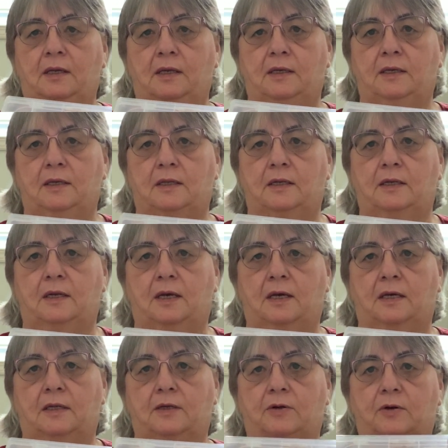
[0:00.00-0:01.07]
in
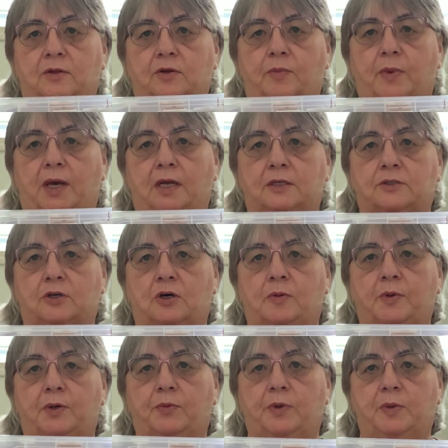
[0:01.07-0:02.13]
northern
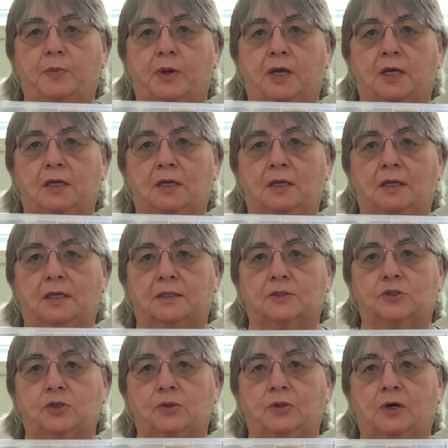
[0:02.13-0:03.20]
Manitoba, we pay like
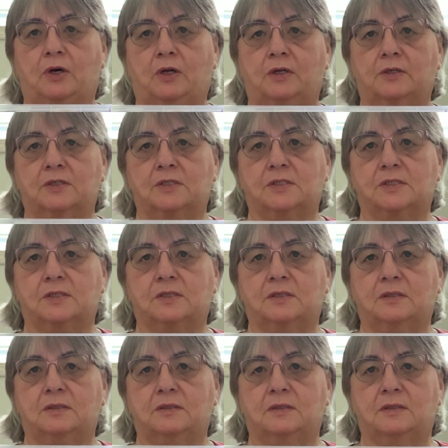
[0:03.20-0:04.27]
$2
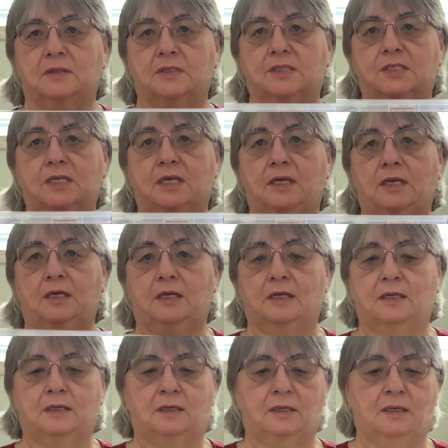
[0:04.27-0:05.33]
a skein.
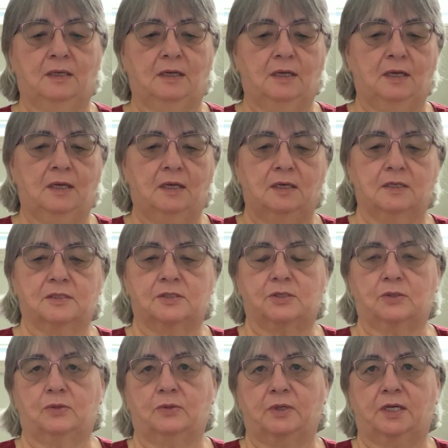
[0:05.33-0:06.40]

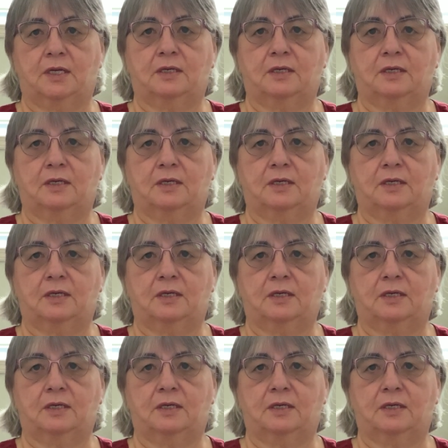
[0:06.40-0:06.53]
So